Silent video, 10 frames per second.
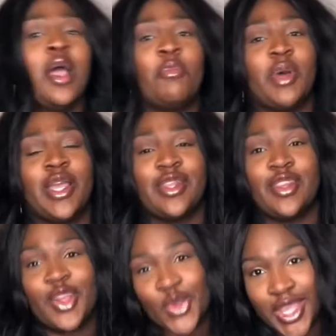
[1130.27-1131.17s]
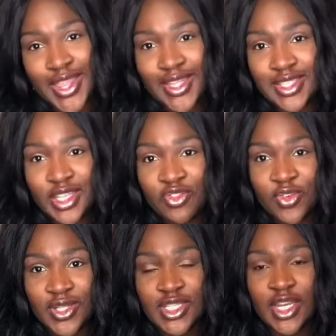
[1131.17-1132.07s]
But okay, that's it
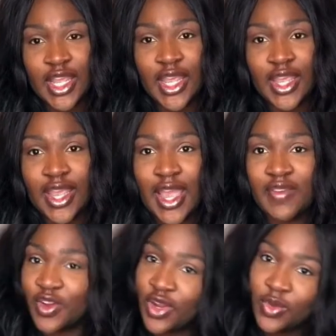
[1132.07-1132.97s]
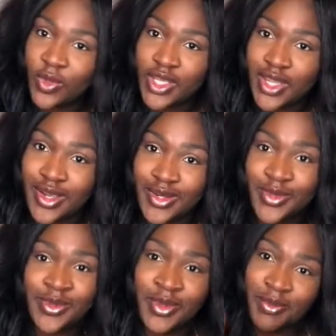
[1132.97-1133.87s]
for today. Have a great week,
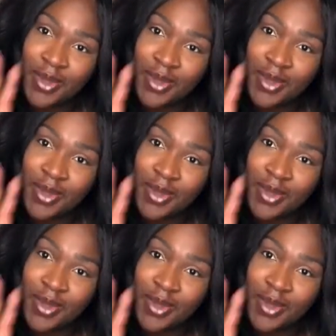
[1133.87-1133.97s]
y'all.